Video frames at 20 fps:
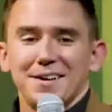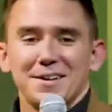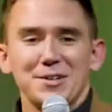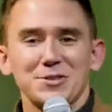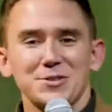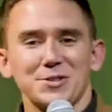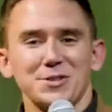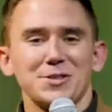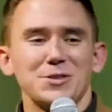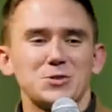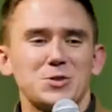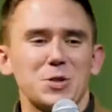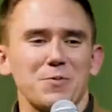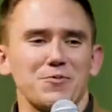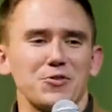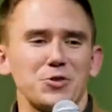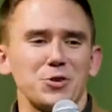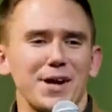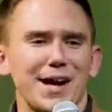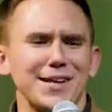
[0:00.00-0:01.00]
Here's a little
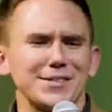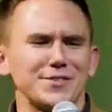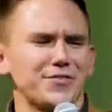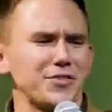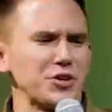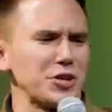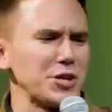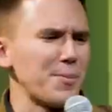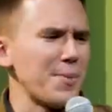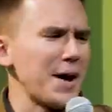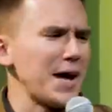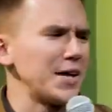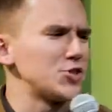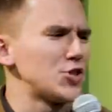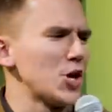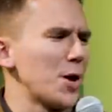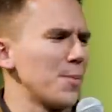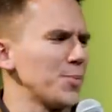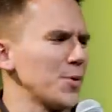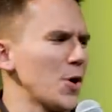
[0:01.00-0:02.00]
tip for you guys. If you're gonna buy a
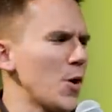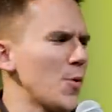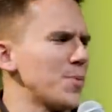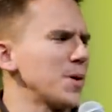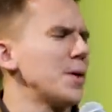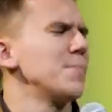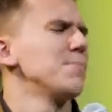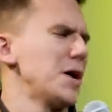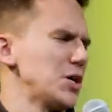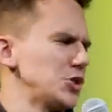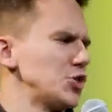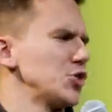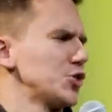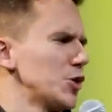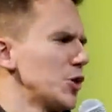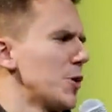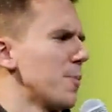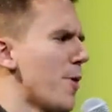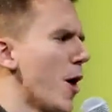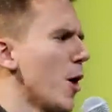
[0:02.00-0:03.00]
jump rope, measure
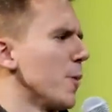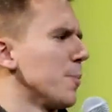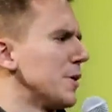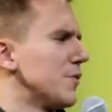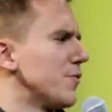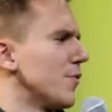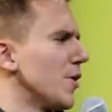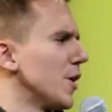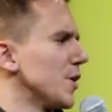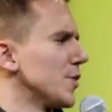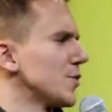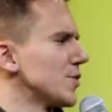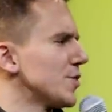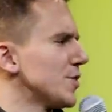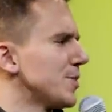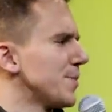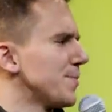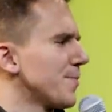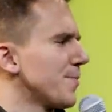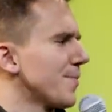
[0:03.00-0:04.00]
your apartment
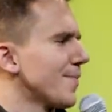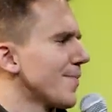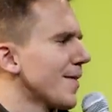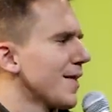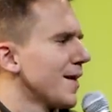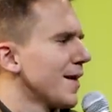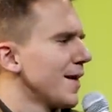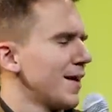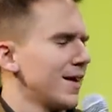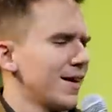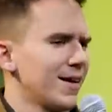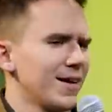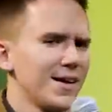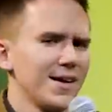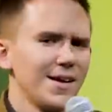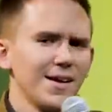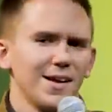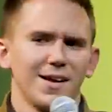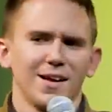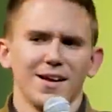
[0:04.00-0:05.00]
first.
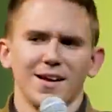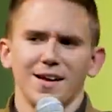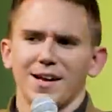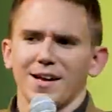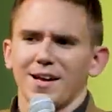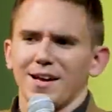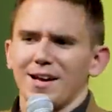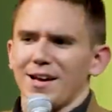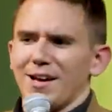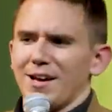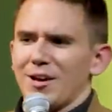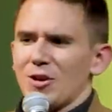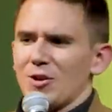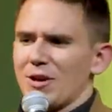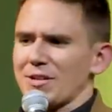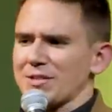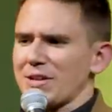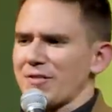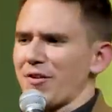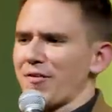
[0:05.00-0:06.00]

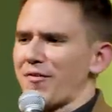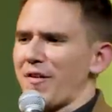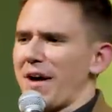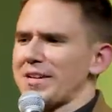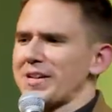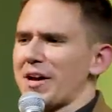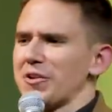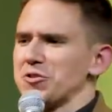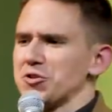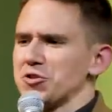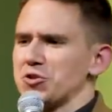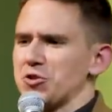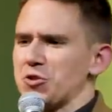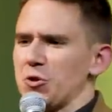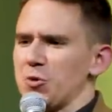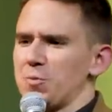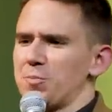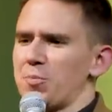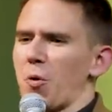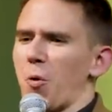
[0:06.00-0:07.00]
You guys ever find out you're
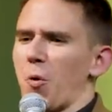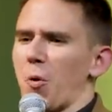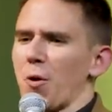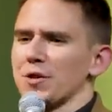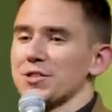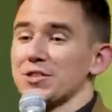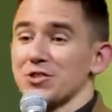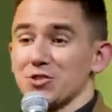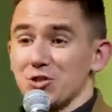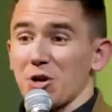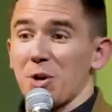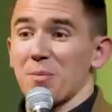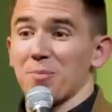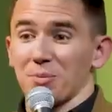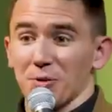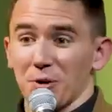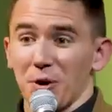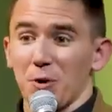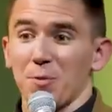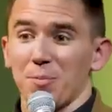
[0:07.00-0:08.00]
too poor to
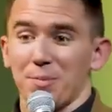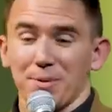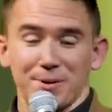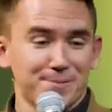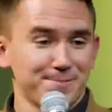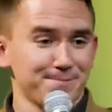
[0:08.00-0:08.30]
jump rope?